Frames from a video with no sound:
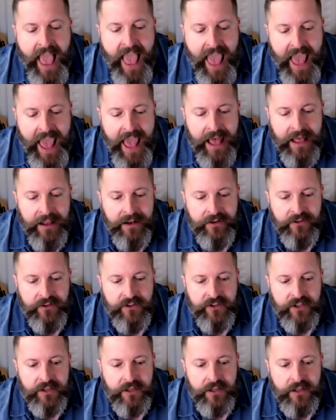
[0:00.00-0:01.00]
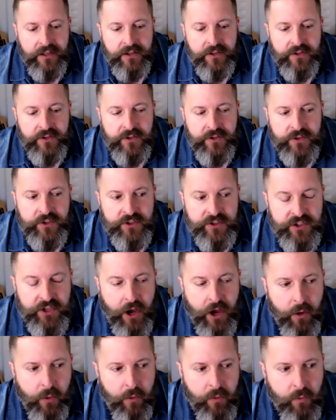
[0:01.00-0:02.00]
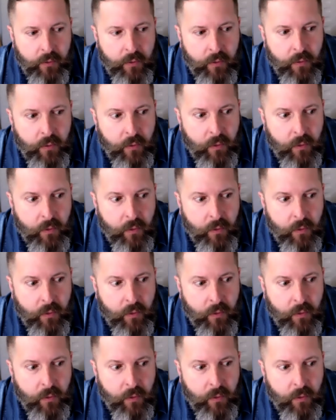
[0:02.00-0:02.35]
And so